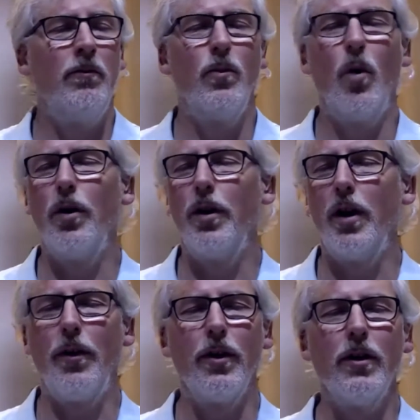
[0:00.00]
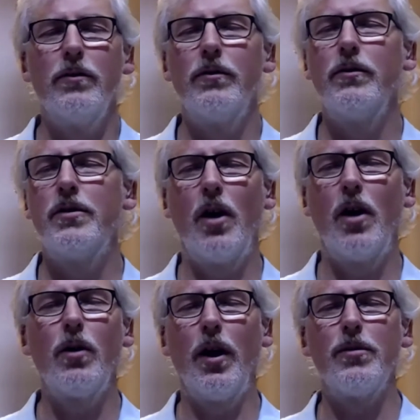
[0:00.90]
one or the other,
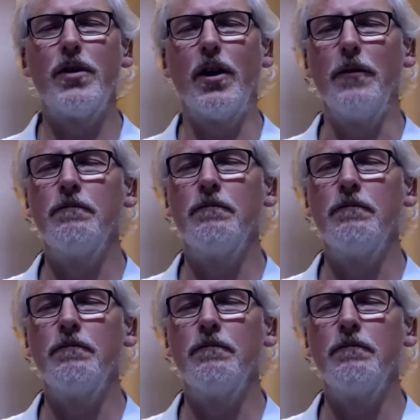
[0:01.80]
totally up to you.